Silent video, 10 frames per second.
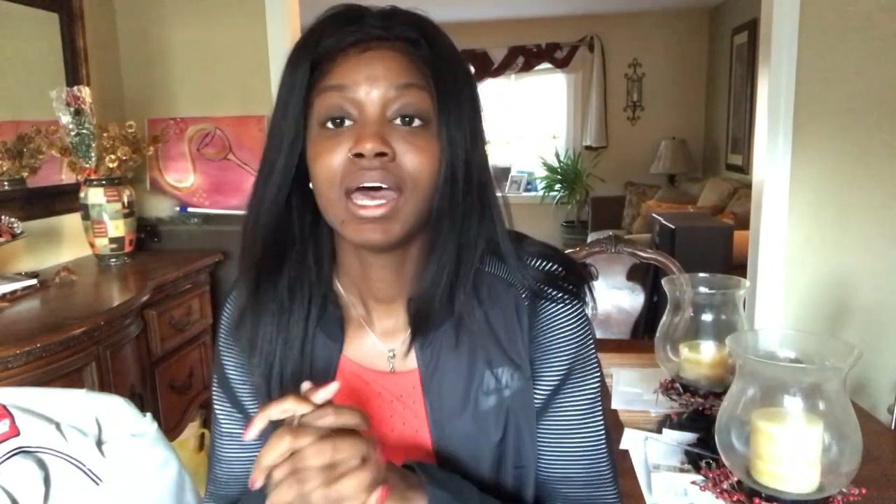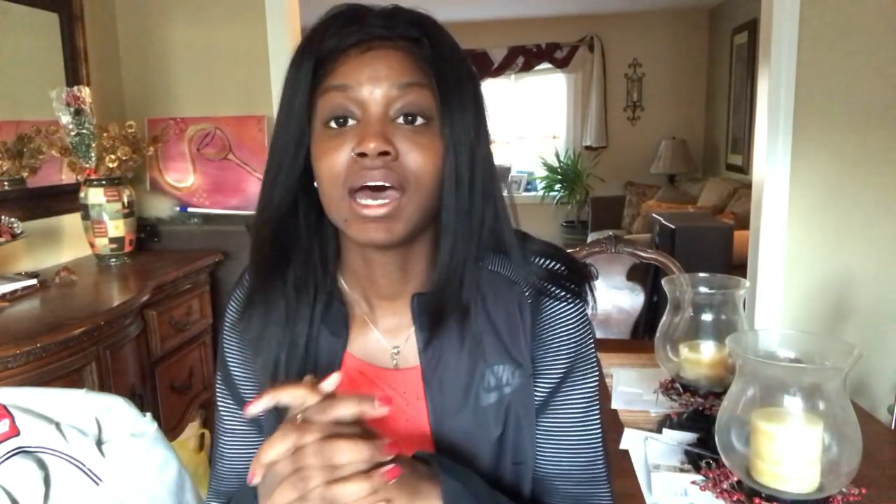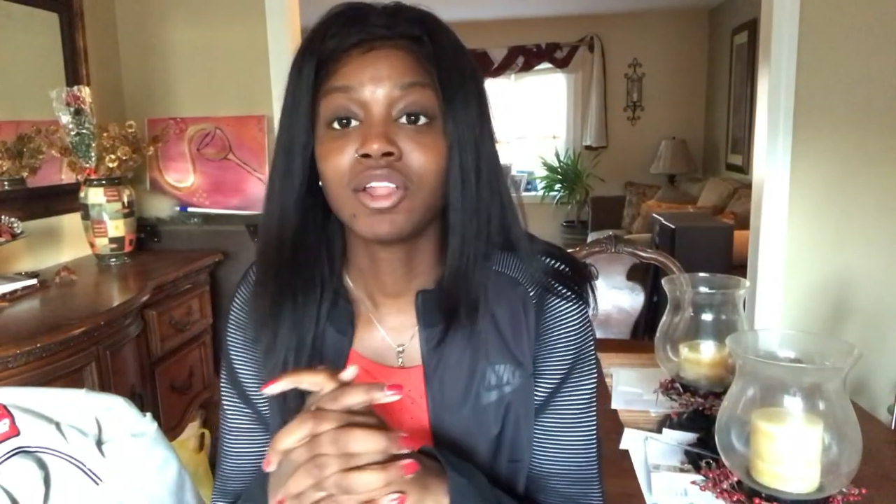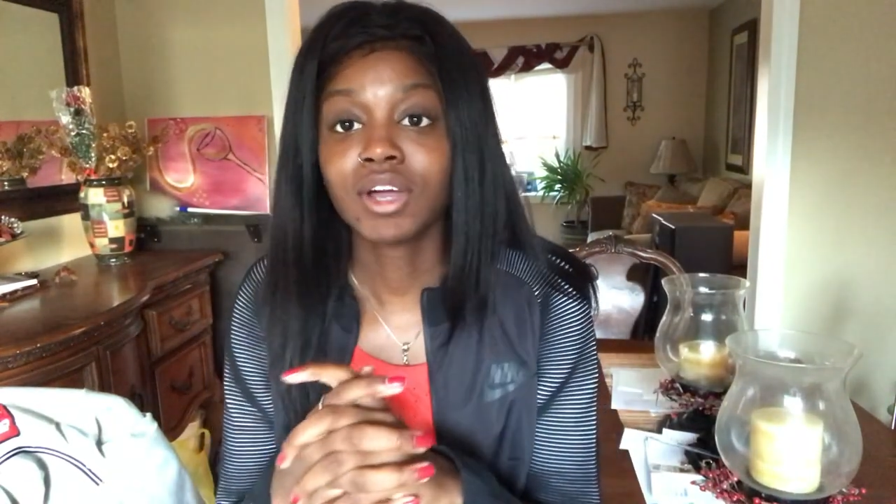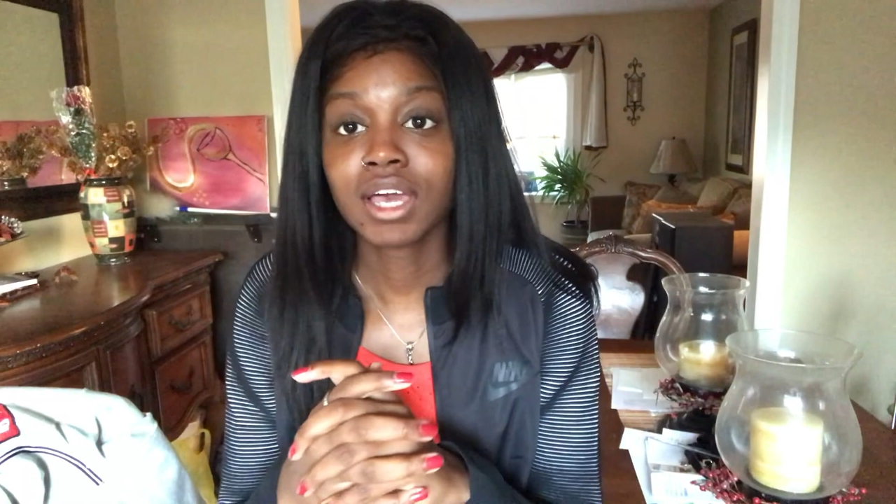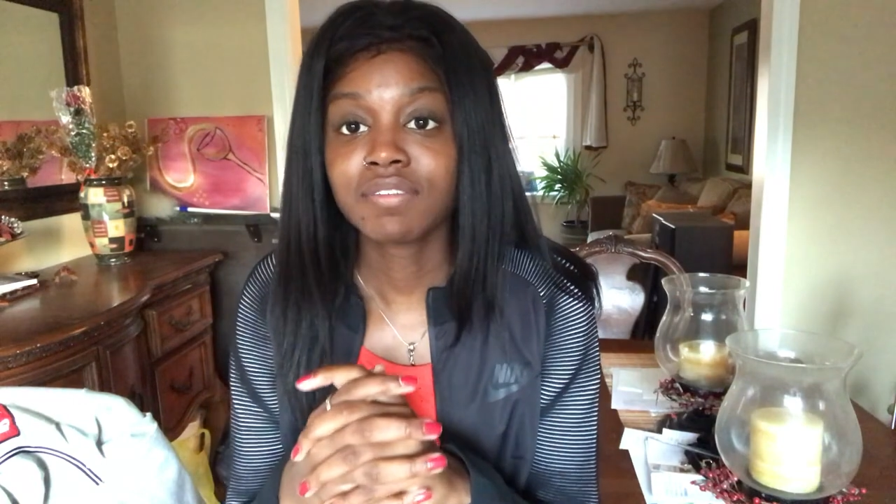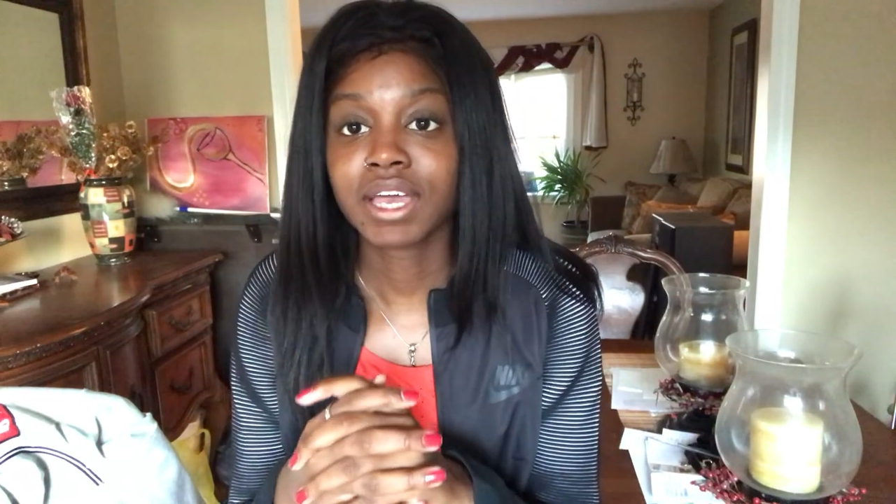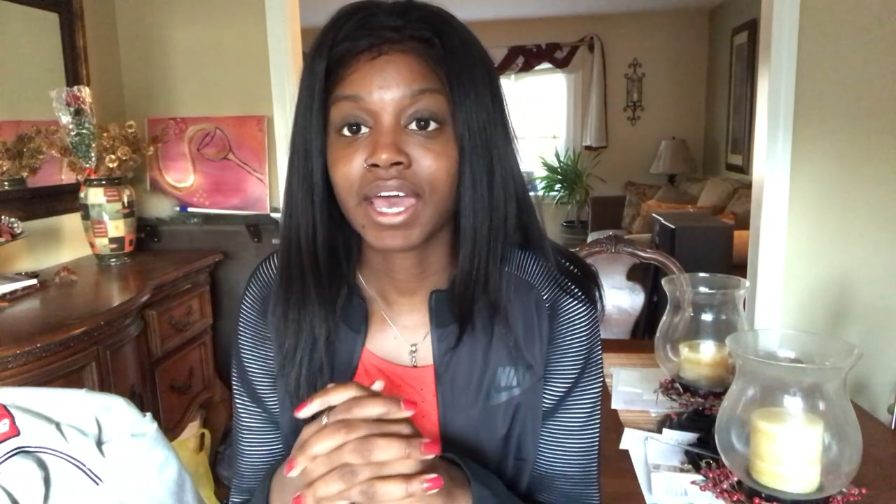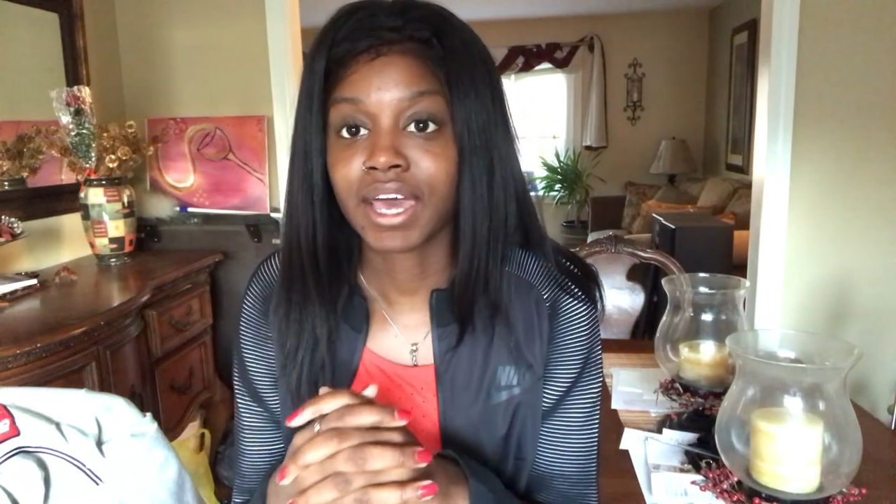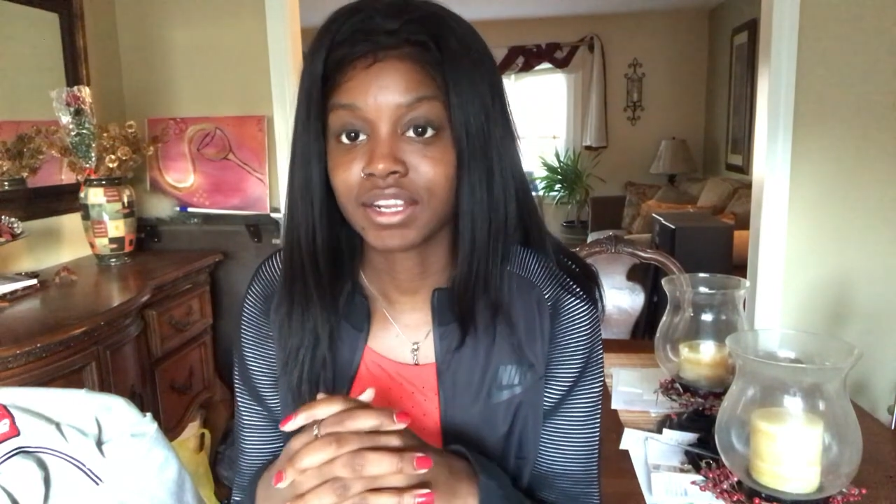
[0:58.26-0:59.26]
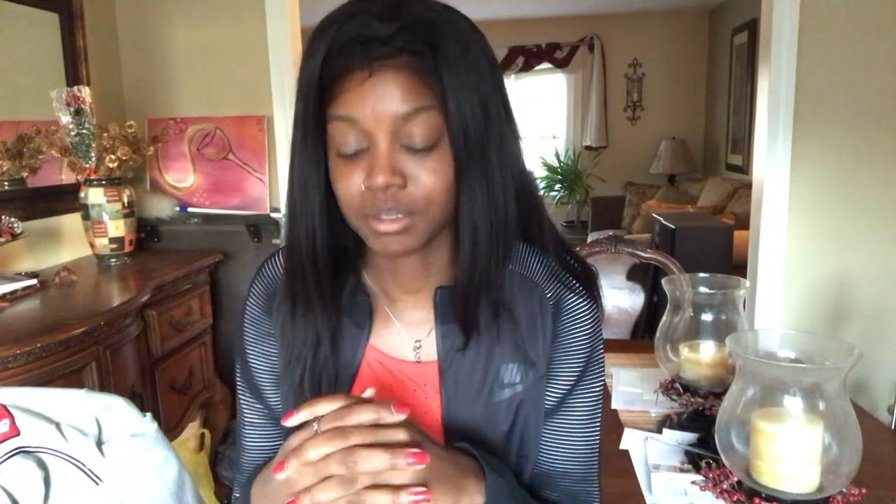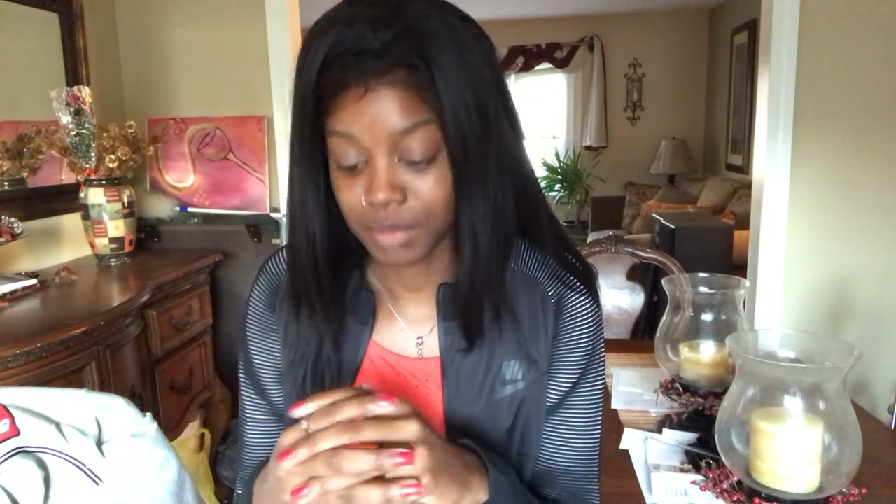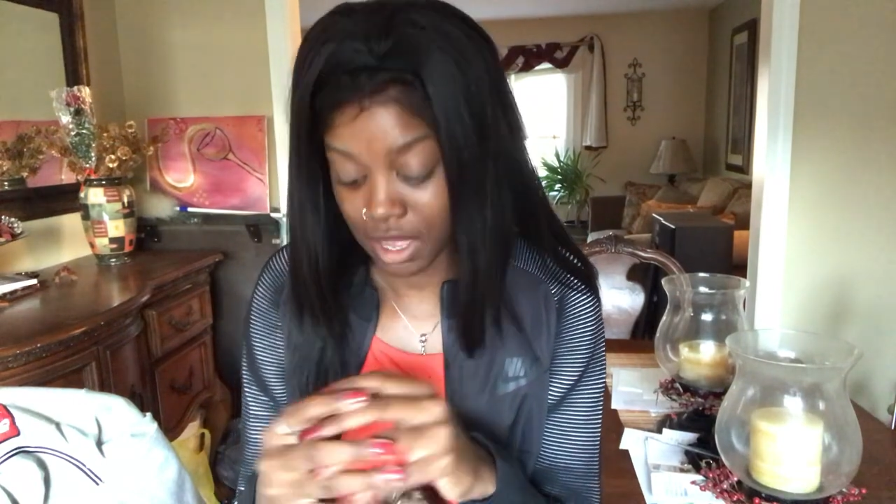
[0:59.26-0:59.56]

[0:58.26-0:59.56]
How long have I had him?